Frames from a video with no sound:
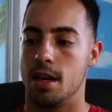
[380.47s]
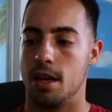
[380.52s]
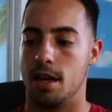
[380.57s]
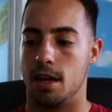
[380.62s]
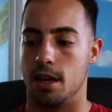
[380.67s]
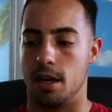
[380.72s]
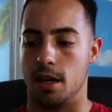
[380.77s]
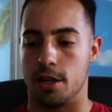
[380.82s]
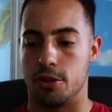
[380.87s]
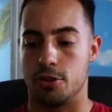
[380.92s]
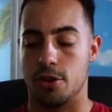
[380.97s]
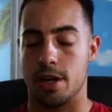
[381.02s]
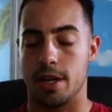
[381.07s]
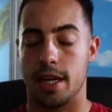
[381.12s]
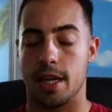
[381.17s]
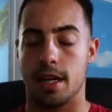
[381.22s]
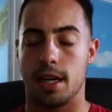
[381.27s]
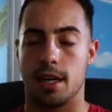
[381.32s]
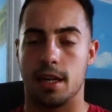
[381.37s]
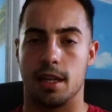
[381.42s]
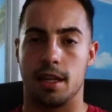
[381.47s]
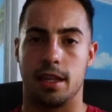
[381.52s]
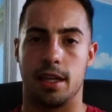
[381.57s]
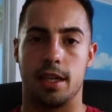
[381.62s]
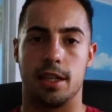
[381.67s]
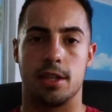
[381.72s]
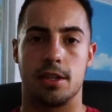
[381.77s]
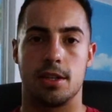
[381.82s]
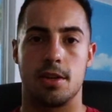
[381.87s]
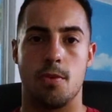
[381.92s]
I try to get at
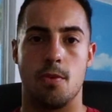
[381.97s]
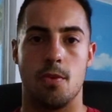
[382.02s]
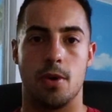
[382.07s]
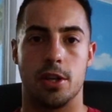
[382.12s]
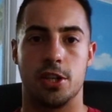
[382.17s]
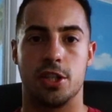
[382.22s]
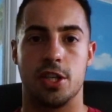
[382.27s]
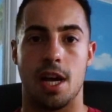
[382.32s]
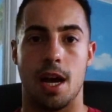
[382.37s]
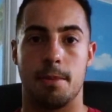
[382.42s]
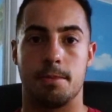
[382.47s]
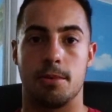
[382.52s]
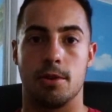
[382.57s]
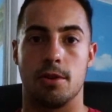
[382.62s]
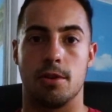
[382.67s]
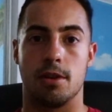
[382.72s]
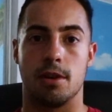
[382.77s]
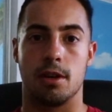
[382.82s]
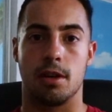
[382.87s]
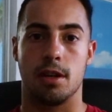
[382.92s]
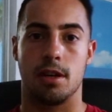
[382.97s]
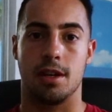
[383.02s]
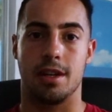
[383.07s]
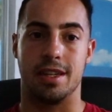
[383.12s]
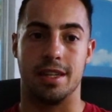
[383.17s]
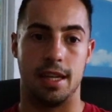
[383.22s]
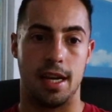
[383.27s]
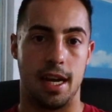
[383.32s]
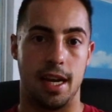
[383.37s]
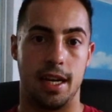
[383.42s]
least one chapter a
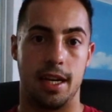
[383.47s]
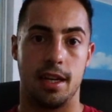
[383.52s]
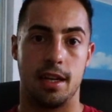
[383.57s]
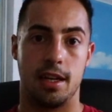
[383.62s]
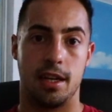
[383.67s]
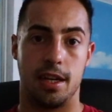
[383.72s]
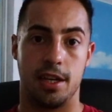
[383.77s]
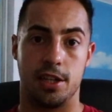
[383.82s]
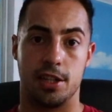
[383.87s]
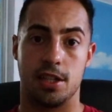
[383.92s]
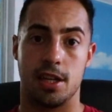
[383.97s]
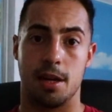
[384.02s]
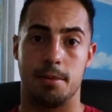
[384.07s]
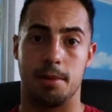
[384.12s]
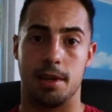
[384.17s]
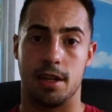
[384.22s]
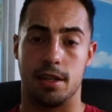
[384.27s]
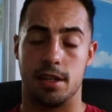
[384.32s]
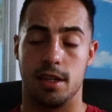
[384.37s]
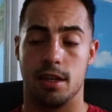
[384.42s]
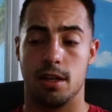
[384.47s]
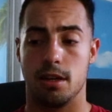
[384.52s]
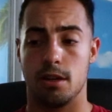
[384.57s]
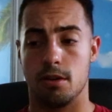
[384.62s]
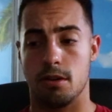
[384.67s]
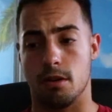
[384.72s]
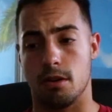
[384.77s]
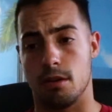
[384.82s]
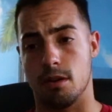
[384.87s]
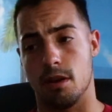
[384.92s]
day each time that I did it,
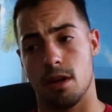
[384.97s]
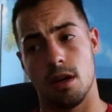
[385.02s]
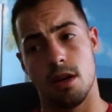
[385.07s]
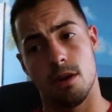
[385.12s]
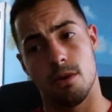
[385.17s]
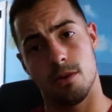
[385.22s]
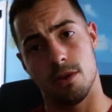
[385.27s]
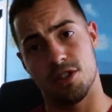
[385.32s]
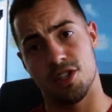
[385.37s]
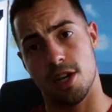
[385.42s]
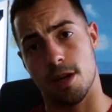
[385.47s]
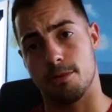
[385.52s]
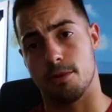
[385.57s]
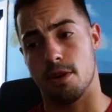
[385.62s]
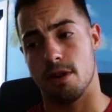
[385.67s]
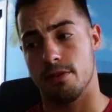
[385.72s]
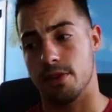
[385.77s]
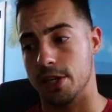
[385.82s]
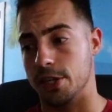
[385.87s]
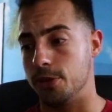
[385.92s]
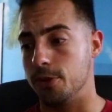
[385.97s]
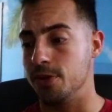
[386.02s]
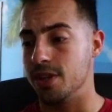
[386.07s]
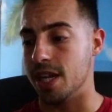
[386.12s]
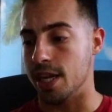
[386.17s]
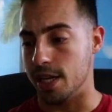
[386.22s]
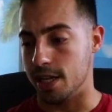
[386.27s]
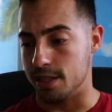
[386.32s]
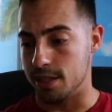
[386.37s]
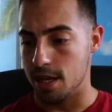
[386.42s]
or one chapter every 2
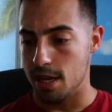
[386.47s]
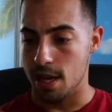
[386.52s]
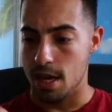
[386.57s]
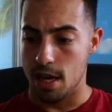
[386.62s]
days,